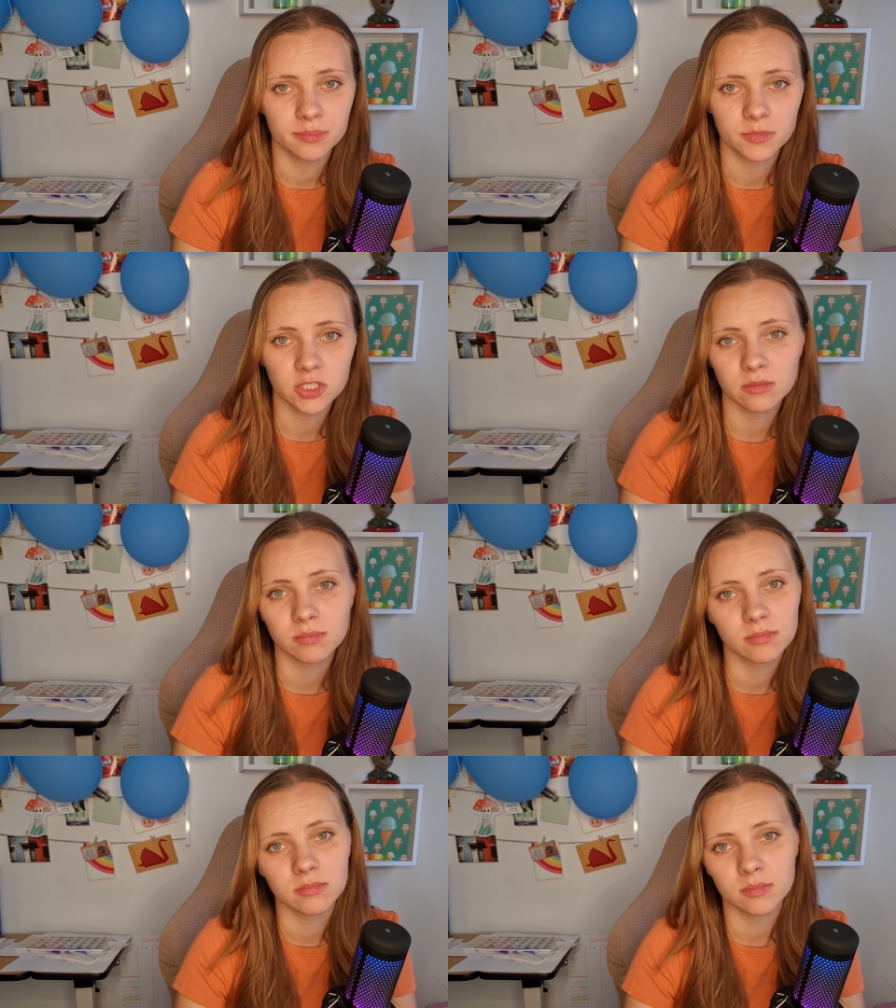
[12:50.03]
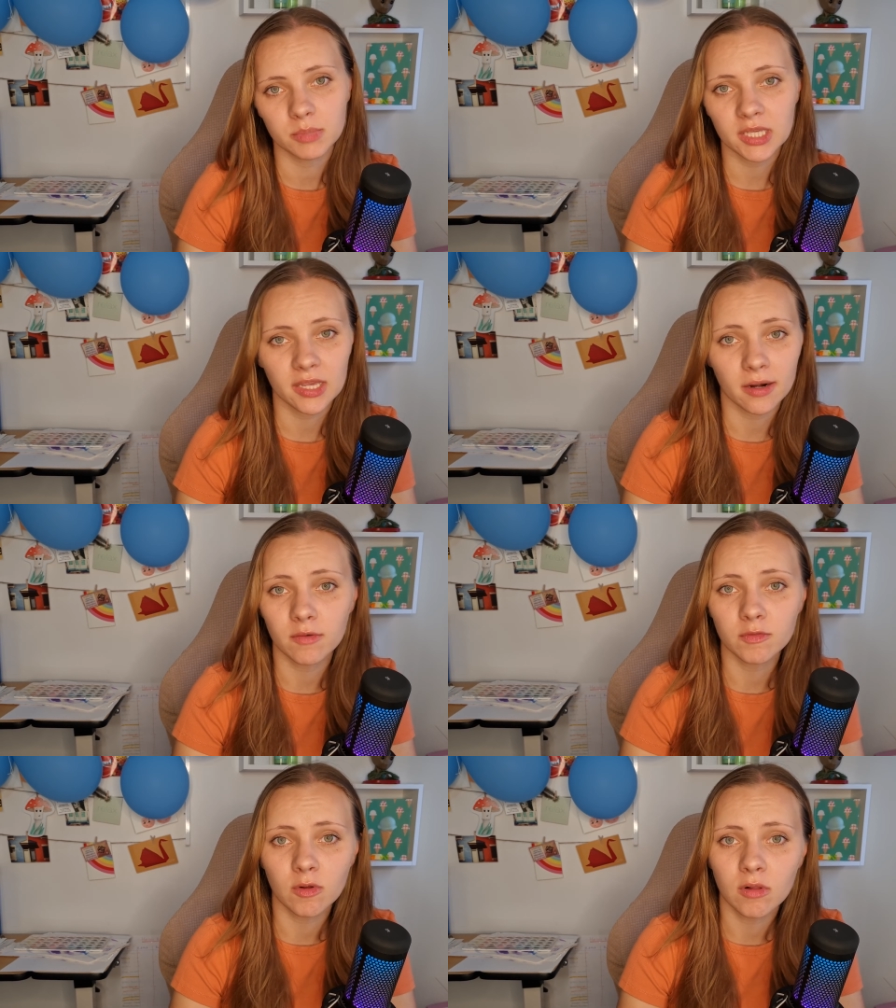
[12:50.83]
Just be
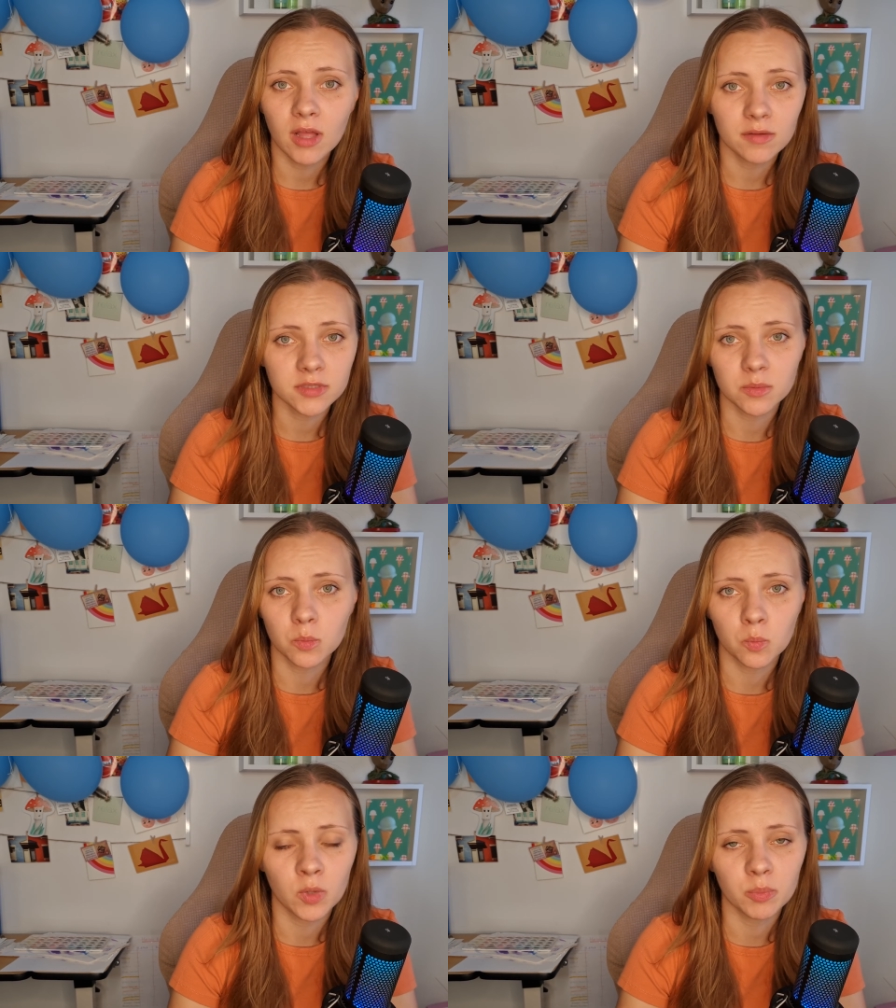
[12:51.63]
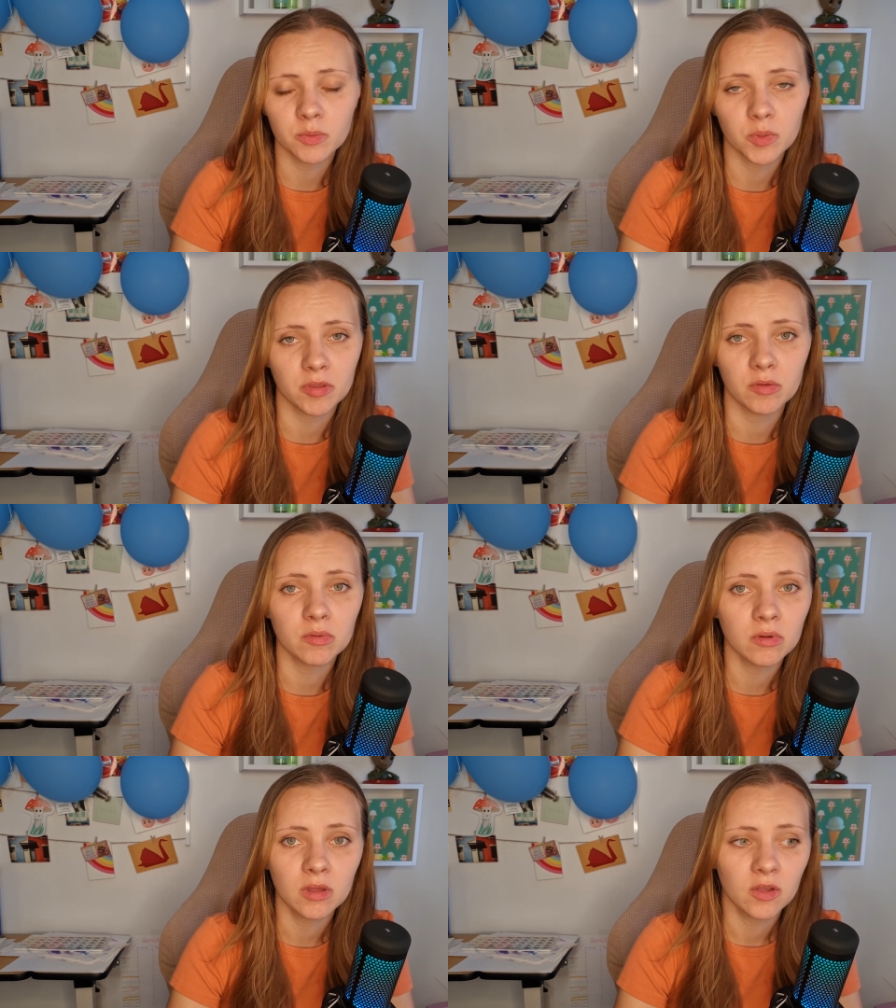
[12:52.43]
careful, have some weapon with
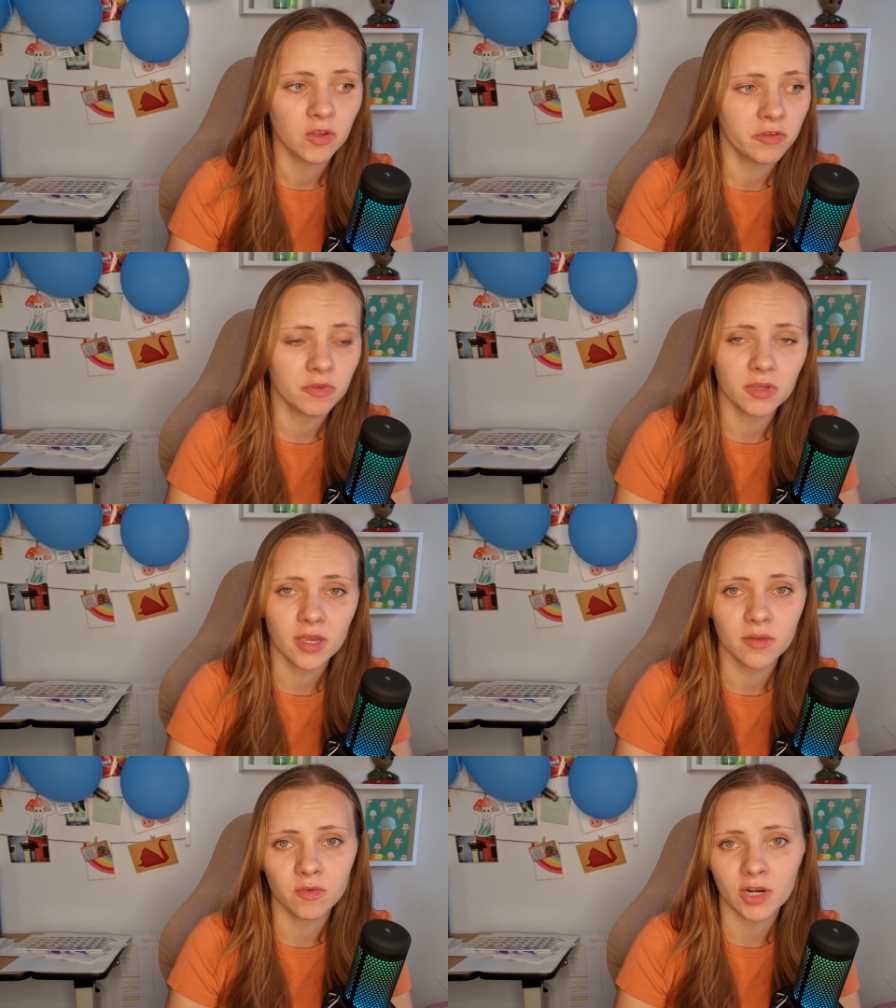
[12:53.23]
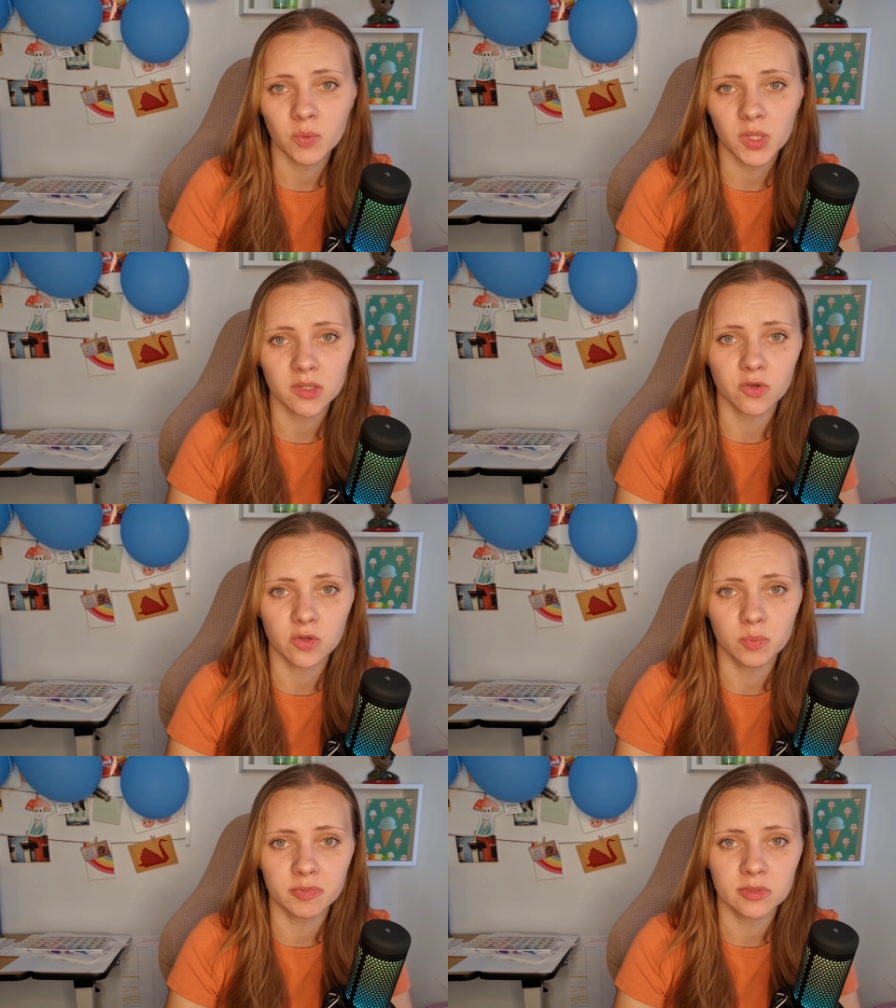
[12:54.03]
you. If you can, run with a
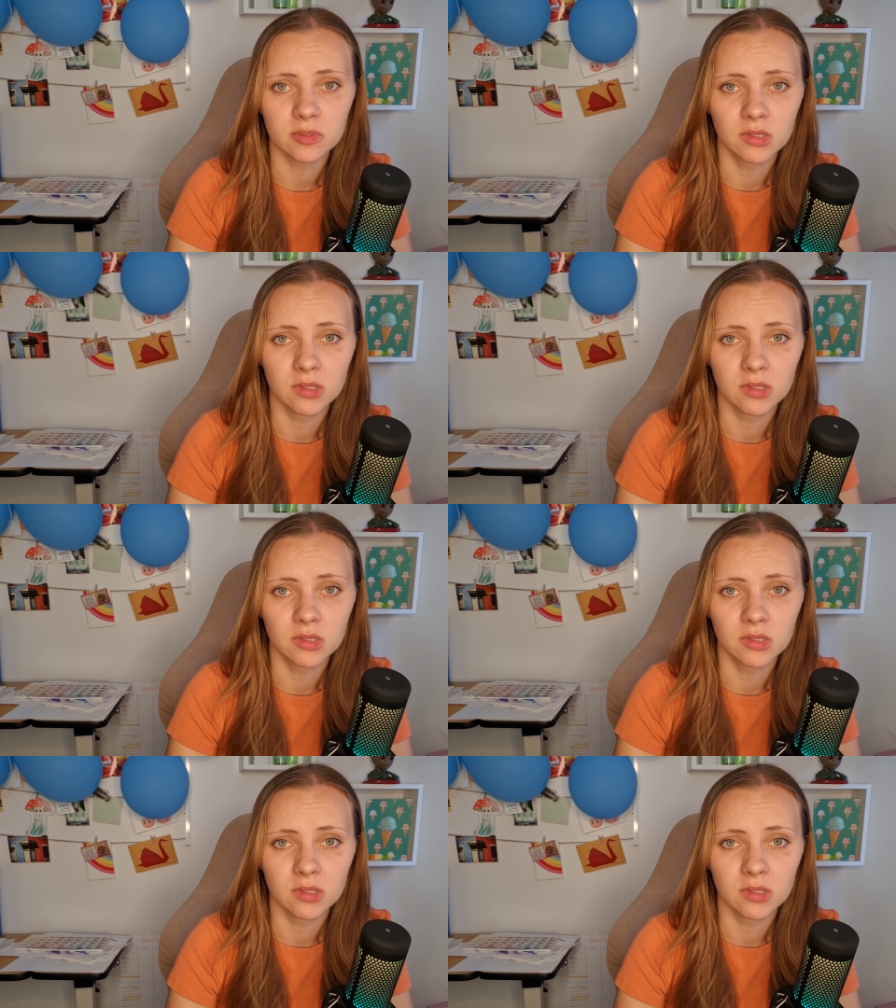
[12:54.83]
group.